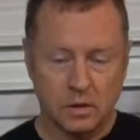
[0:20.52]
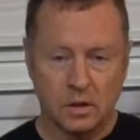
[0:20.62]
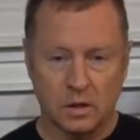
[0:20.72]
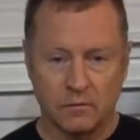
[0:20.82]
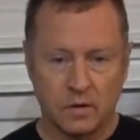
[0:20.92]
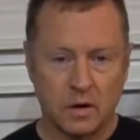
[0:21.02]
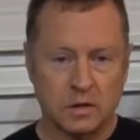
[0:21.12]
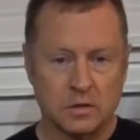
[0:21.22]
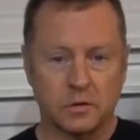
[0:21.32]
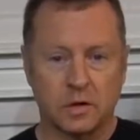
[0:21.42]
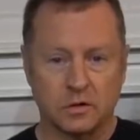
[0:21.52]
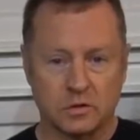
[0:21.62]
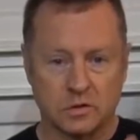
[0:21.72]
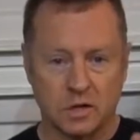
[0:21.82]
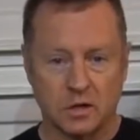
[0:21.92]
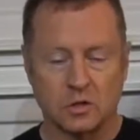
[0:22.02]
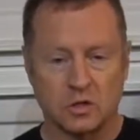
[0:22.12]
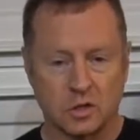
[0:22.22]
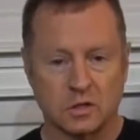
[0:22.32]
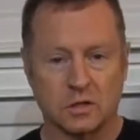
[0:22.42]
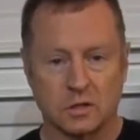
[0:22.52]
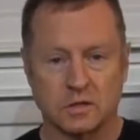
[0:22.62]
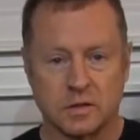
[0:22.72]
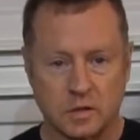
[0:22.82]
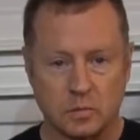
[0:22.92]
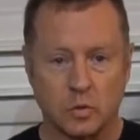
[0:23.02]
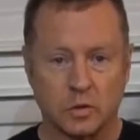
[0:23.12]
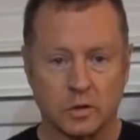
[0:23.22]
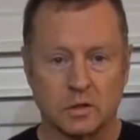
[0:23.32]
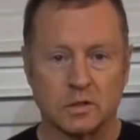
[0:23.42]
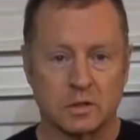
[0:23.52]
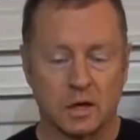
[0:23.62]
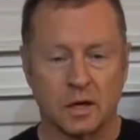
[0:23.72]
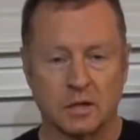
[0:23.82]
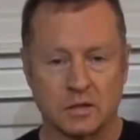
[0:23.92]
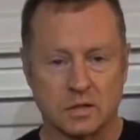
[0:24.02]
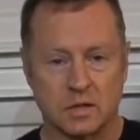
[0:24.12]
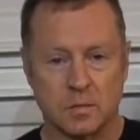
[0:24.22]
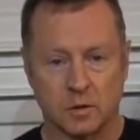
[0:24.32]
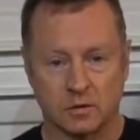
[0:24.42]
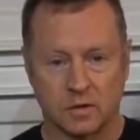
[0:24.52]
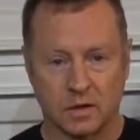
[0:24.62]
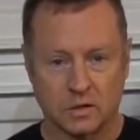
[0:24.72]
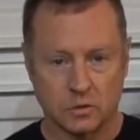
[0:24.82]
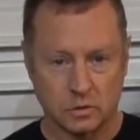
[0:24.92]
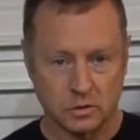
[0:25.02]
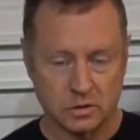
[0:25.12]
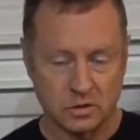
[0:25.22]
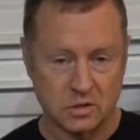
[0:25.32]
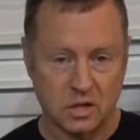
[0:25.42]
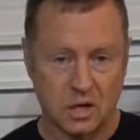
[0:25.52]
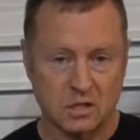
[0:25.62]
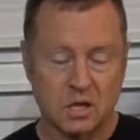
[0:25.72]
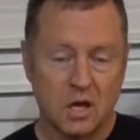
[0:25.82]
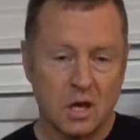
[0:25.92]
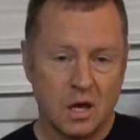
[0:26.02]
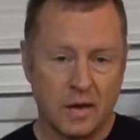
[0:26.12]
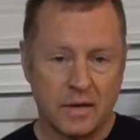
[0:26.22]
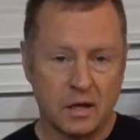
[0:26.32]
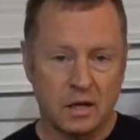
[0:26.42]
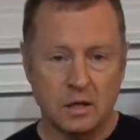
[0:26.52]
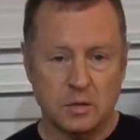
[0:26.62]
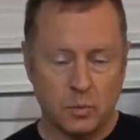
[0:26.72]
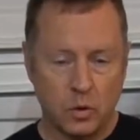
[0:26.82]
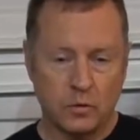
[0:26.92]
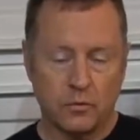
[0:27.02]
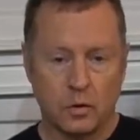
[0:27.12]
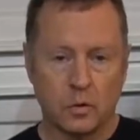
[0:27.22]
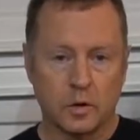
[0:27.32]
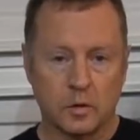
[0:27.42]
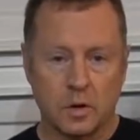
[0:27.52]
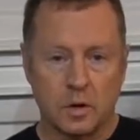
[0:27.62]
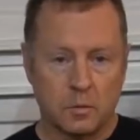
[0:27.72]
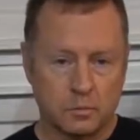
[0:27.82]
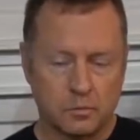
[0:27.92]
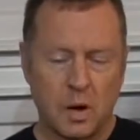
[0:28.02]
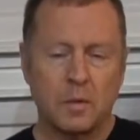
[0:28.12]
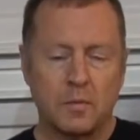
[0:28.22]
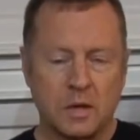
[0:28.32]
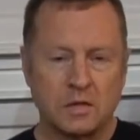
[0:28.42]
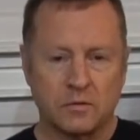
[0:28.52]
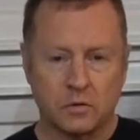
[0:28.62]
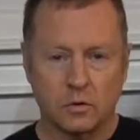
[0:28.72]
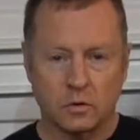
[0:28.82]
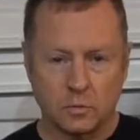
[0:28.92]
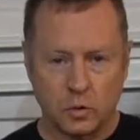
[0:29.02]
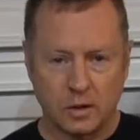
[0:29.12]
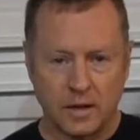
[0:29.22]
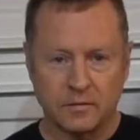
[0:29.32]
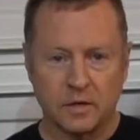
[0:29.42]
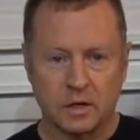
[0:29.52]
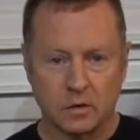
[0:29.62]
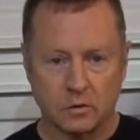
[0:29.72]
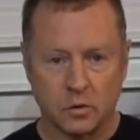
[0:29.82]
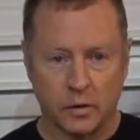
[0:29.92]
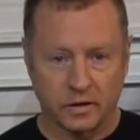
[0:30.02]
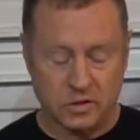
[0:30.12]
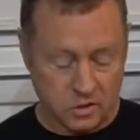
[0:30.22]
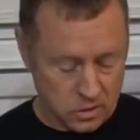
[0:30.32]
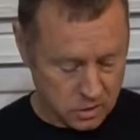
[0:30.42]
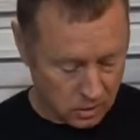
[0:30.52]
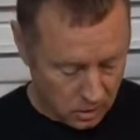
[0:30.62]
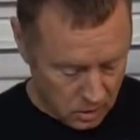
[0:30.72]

in various locations, not just at the center point as the ski manufacturer would suggest, and that each point forward probably makes it for a little more lively and a little quick to turn.